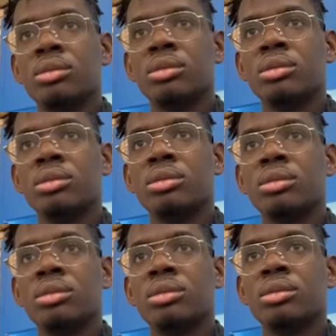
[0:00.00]

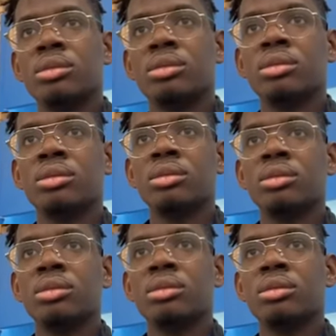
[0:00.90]

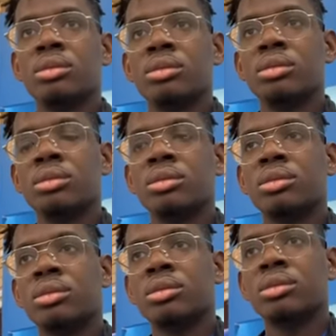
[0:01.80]

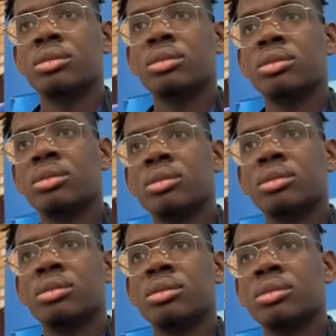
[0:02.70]

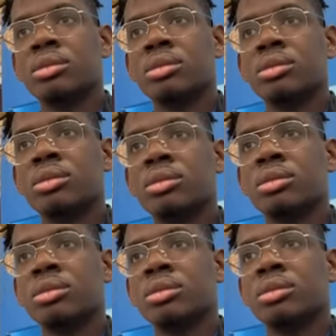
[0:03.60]

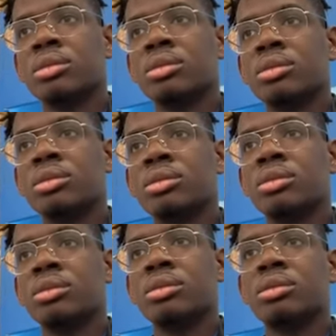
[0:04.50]

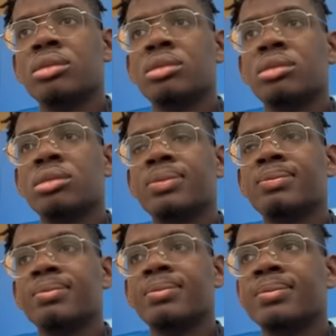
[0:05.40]

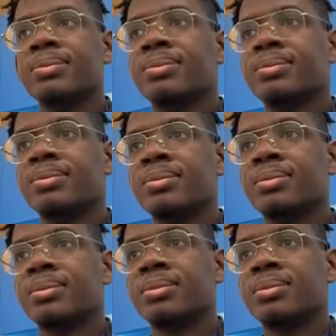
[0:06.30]

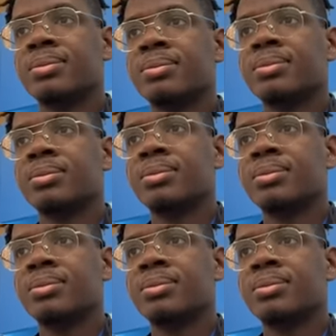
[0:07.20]
(silence)